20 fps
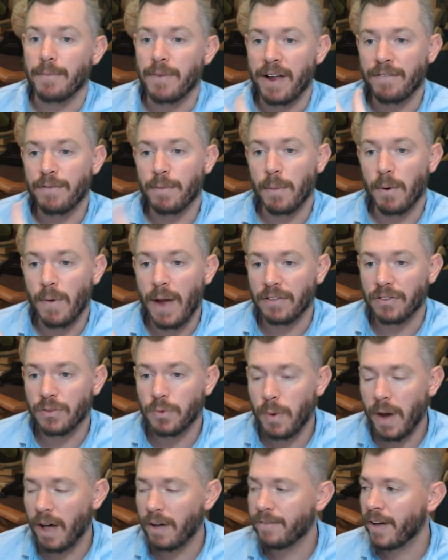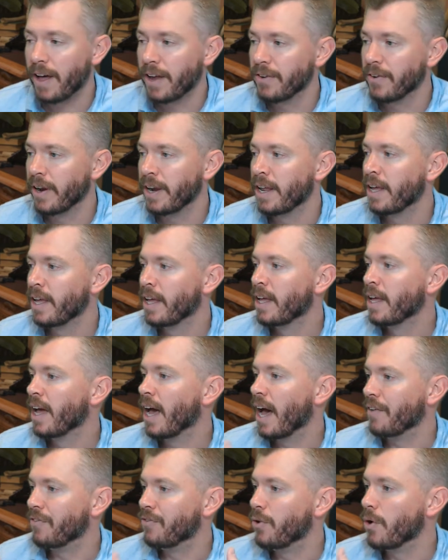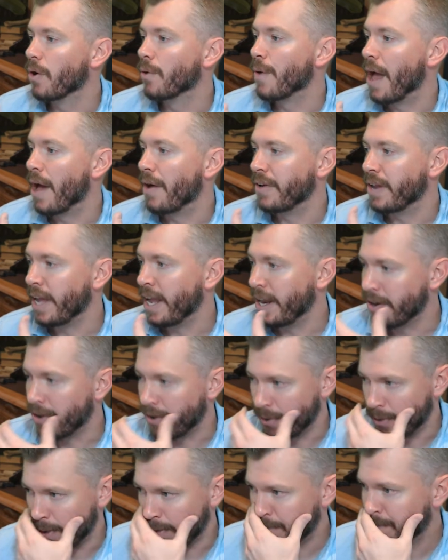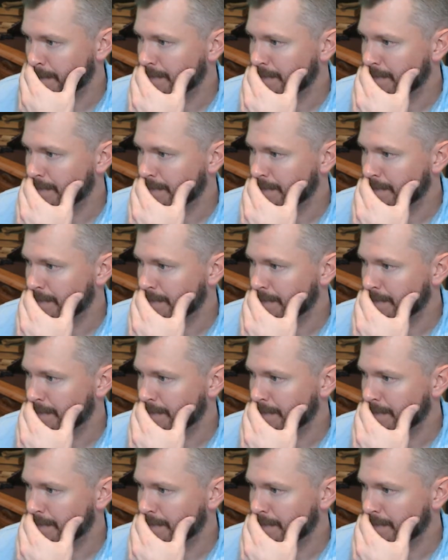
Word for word: right, from around 1200 uh, to around 800.